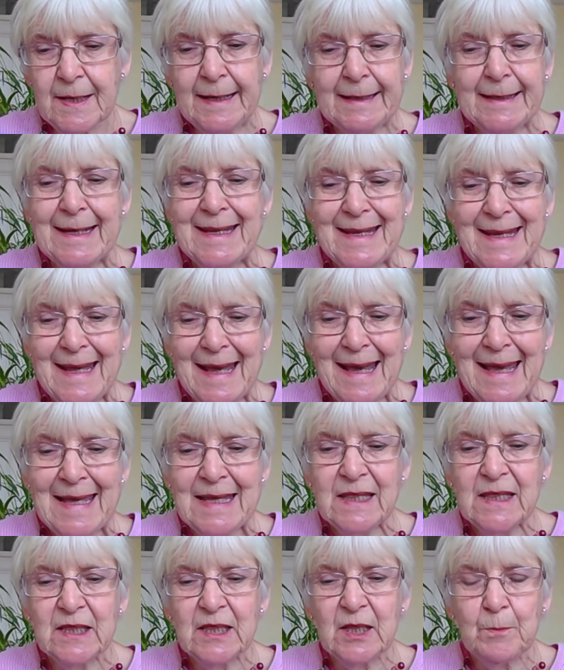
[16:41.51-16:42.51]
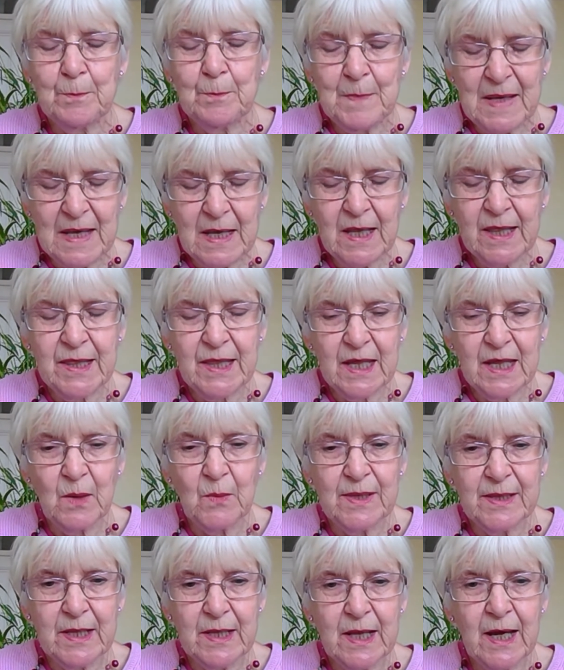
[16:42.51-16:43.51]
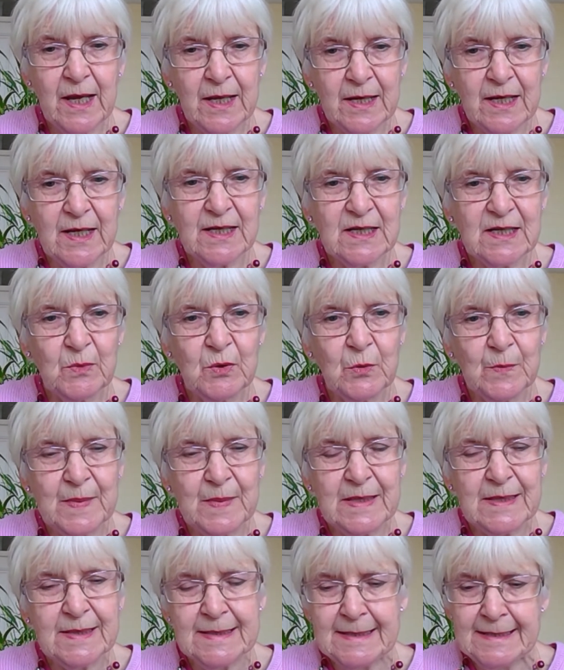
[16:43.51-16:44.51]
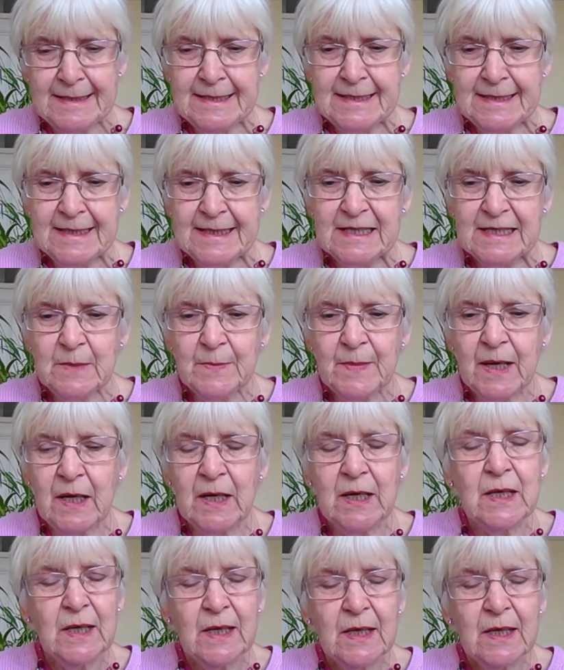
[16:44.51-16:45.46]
And again, the big thing with any small businesses, it's about